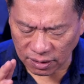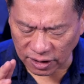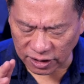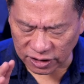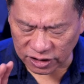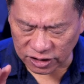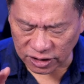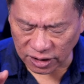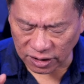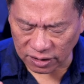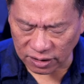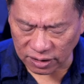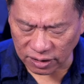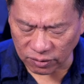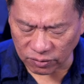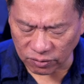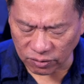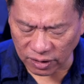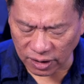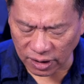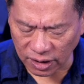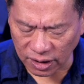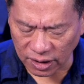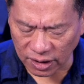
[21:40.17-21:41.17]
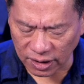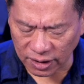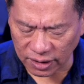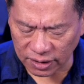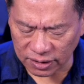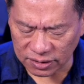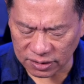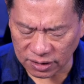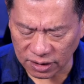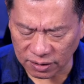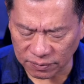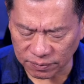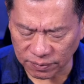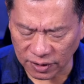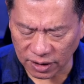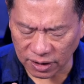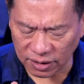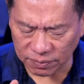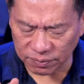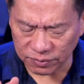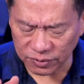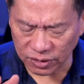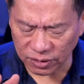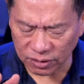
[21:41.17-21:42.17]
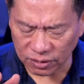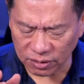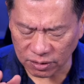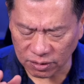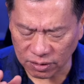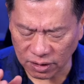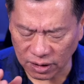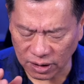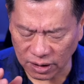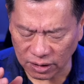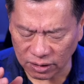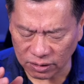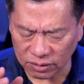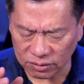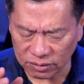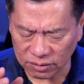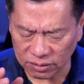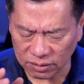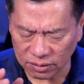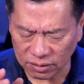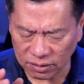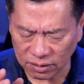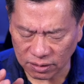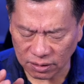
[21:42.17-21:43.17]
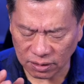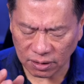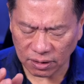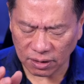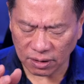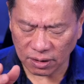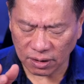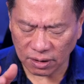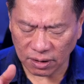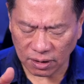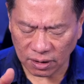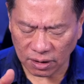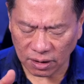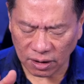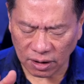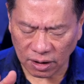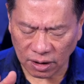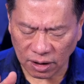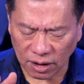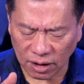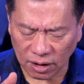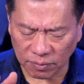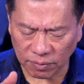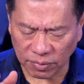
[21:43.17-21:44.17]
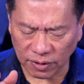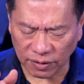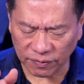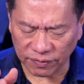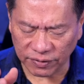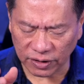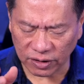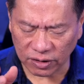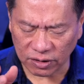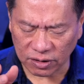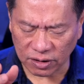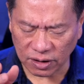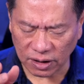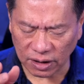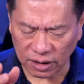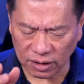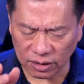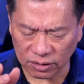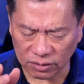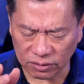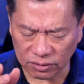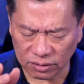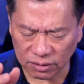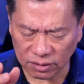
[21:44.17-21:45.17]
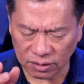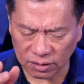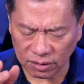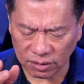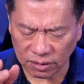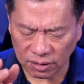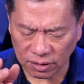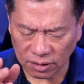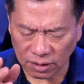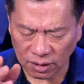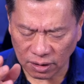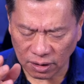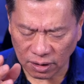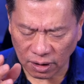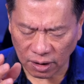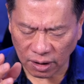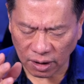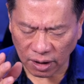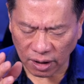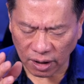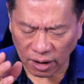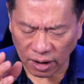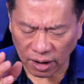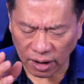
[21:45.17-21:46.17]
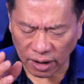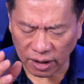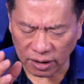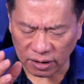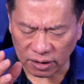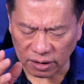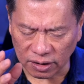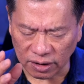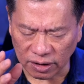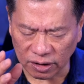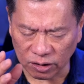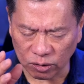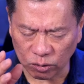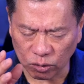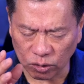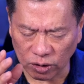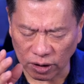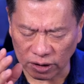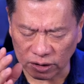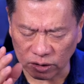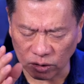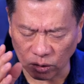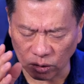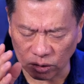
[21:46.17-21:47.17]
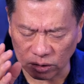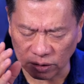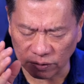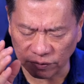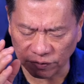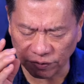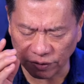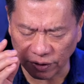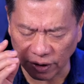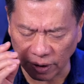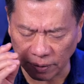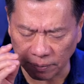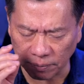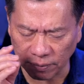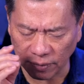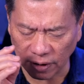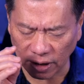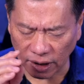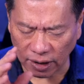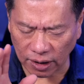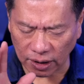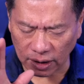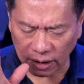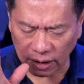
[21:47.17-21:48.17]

Let gently rise up to your crown, above your crown, and into that golden flame.